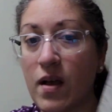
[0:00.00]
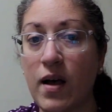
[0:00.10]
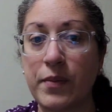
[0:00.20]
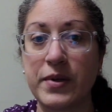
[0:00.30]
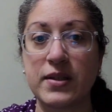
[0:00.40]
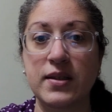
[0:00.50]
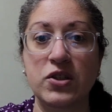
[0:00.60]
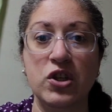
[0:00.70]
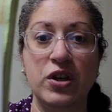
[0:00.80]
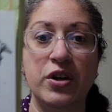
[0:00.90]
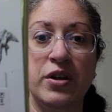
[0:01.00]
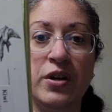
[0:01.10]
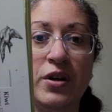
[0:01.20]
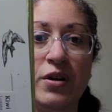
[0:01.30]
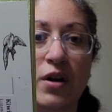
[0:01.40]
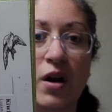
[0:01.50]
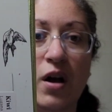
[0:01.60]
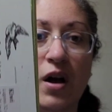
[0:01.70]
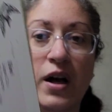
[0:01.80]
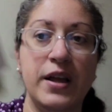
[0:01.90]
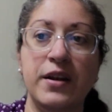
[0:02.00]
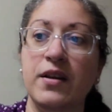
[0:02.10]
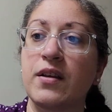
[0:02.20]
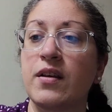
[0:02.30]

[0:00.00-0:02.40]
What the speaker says: I'll be stitching her on